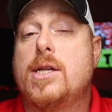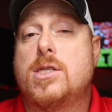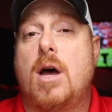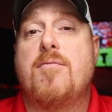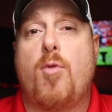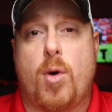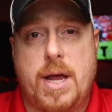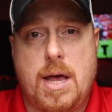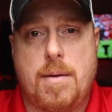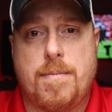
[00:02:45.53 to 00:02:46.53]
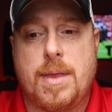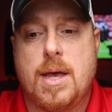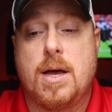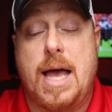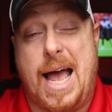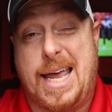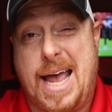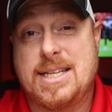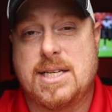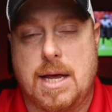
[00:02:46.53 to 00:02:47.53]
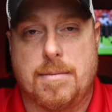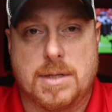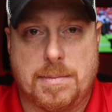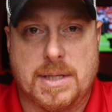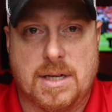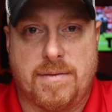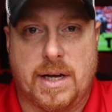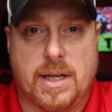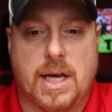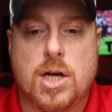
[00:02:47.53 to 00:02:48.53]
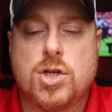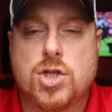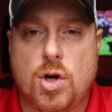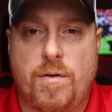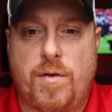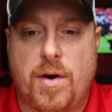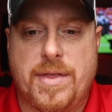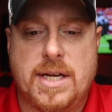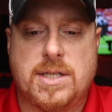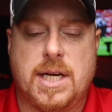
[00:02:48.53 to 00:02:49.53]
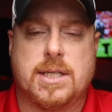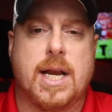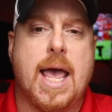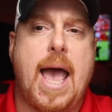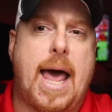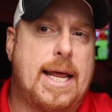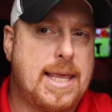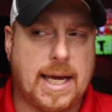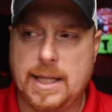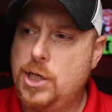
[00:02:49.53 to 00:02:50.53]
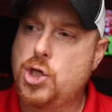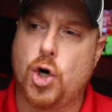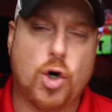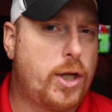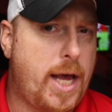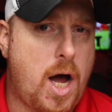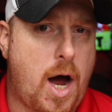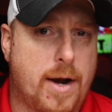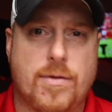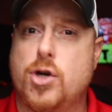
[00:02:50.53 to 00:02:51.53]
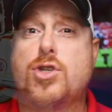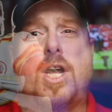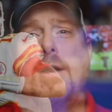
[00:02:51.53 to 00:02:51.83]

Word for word: it's done for him, against him specifically, so far this season. And I think at least early on, there's